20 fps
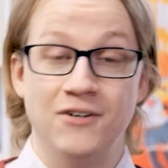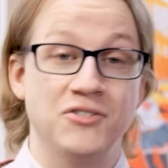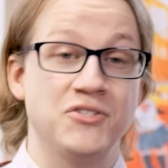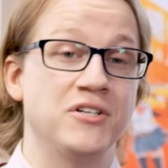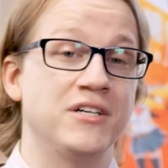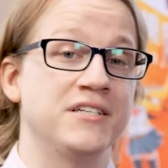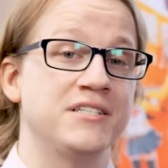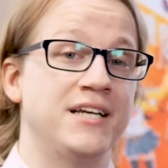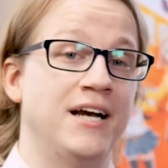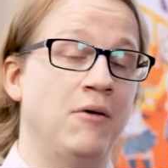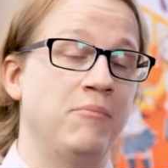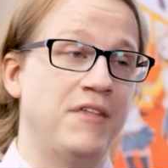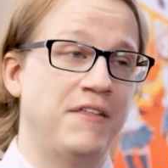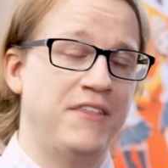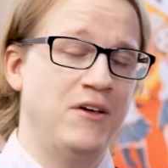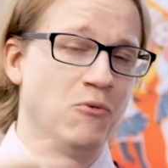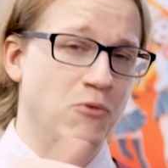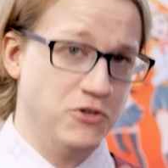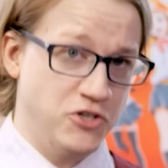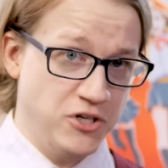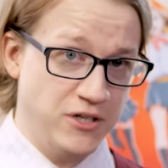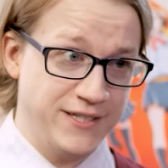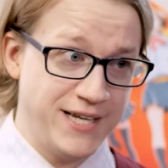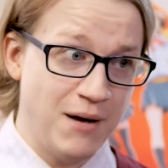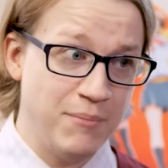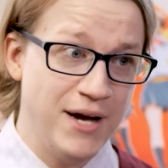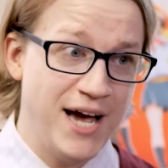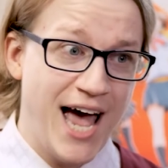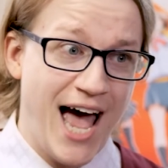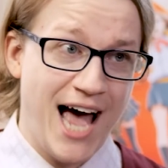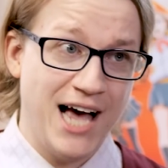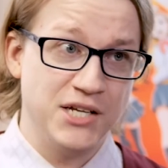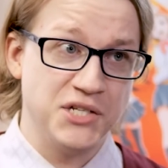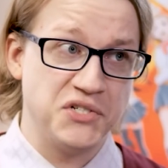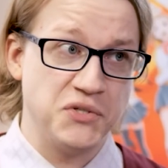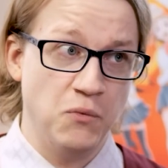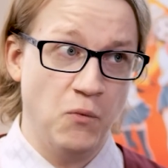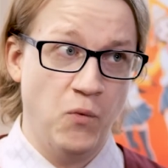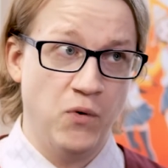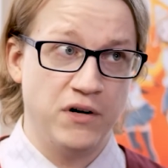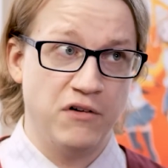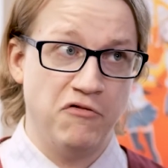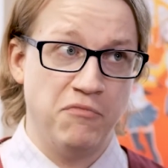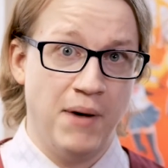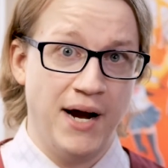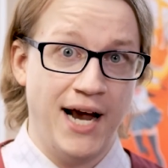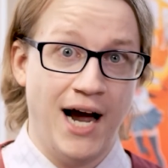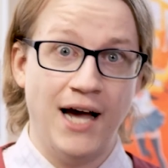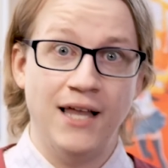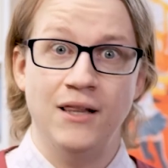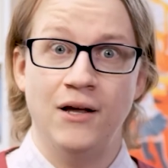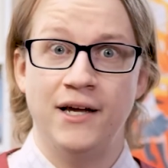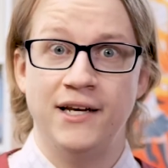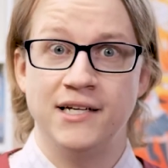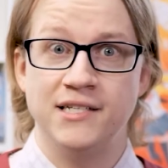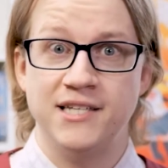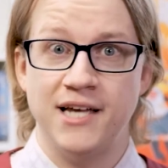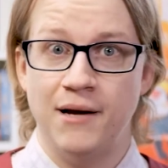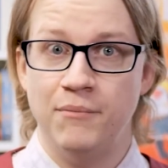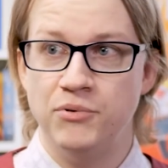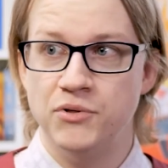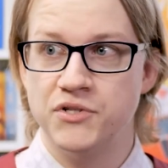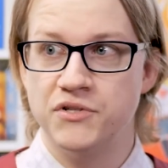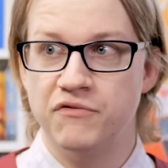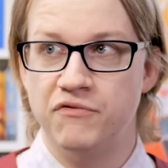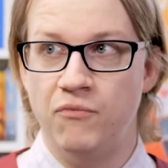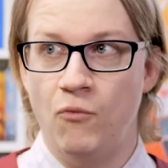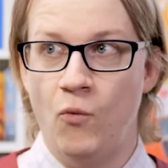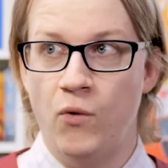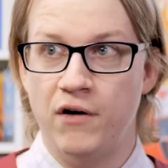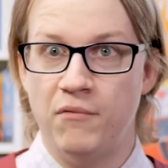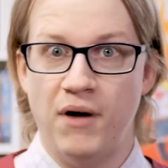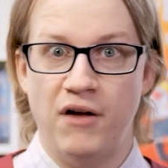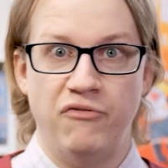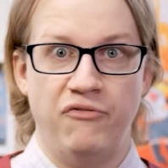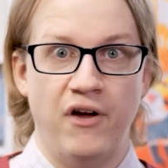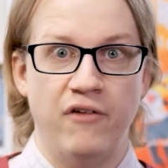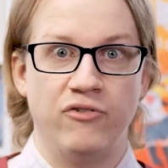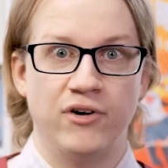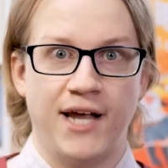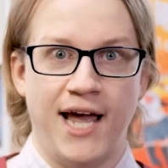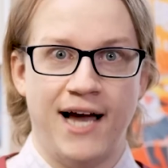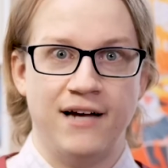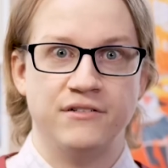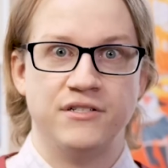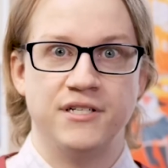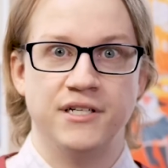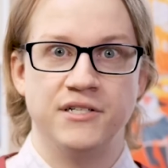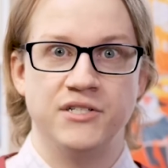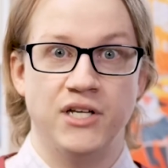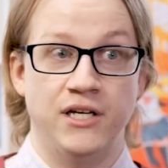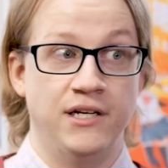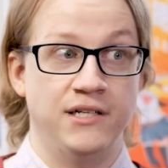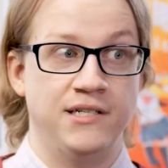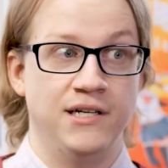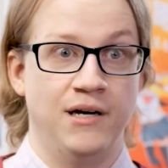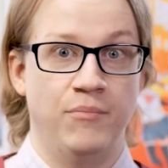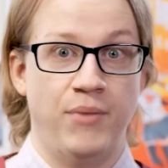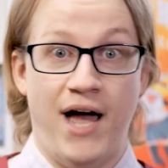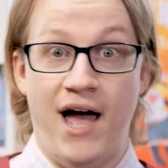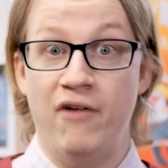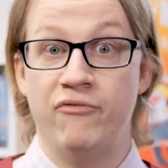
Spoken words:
It also doesn't help that the original dub has one of my highlight examples of one of my favorite castings in a dub